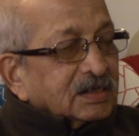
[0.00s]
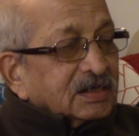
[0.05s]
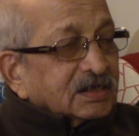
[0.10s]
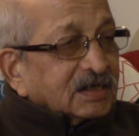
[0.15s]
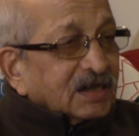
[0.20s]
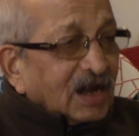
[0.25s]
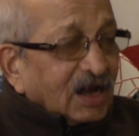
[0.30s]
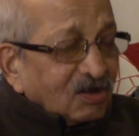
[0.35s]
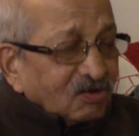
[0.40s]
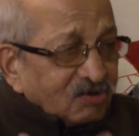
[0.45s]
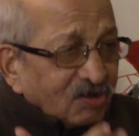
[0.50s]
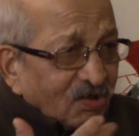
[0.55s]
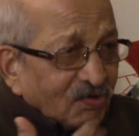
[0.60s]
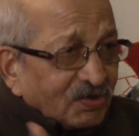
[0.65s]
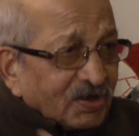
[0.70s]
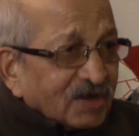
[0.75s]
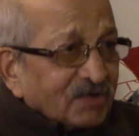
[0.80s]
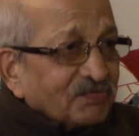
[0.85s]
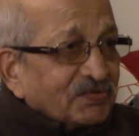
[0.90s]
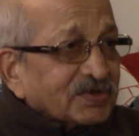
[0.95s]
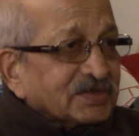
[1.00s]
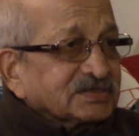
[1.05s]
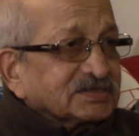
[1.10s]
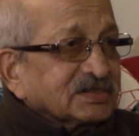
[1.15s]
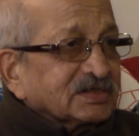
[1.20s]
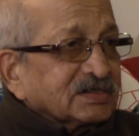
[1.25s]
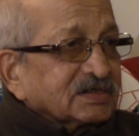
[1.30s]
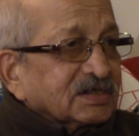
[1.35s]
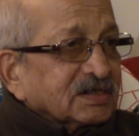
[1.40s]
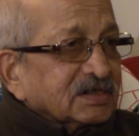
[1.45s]
Try to have conviction.
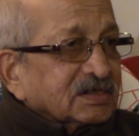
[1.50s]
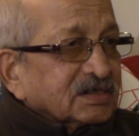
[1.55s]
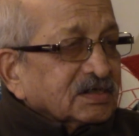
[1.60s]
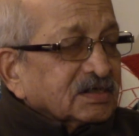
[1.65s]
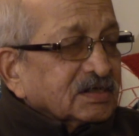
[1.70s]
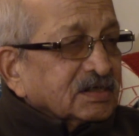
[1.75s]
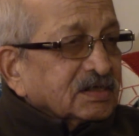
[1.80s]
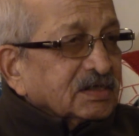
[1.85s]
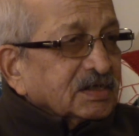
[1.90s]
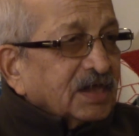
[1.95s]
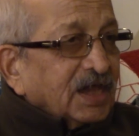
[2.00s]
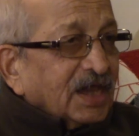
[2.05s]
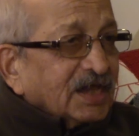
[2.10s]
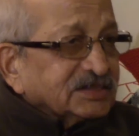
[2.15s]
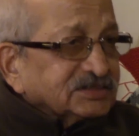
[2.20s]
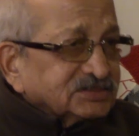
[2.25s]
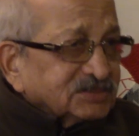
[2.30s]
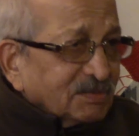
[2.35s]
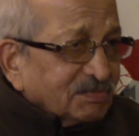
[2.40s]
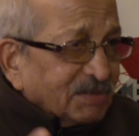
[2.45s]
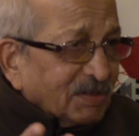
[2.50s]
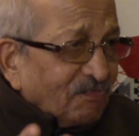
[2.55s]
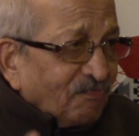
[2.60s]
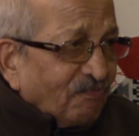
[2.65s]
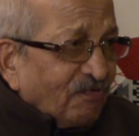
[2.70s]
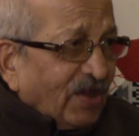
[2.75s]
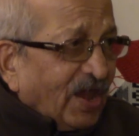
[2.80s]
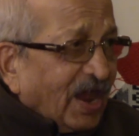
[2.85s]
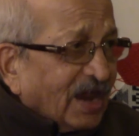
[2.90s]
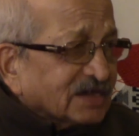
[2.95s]
Accept the
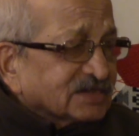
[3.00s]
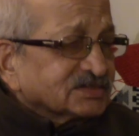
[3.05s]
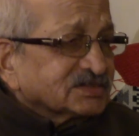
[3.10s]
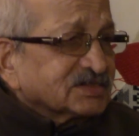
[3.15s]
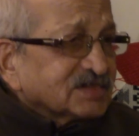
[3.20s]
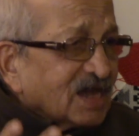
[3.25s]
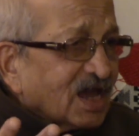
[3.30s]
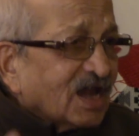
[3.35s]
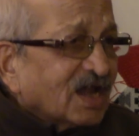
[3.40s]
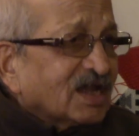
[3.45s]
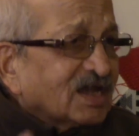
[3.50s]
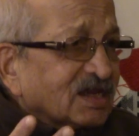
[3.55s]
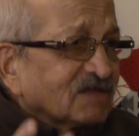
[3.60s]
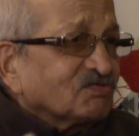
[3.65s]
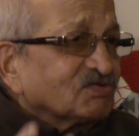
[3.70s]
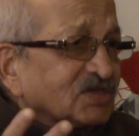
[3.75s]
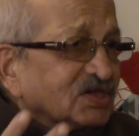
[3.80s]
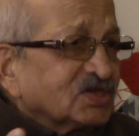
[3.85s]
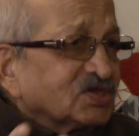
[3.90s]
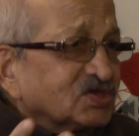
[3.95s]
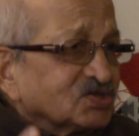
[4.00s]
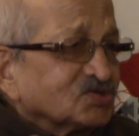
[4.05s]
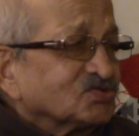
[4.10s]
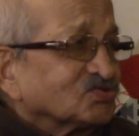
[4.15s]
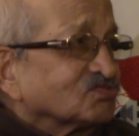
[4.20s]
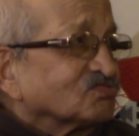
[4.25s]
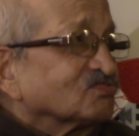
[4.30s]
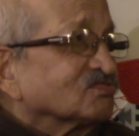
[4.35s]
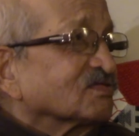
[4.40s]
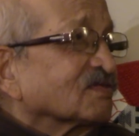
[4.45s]
fact, reality within you.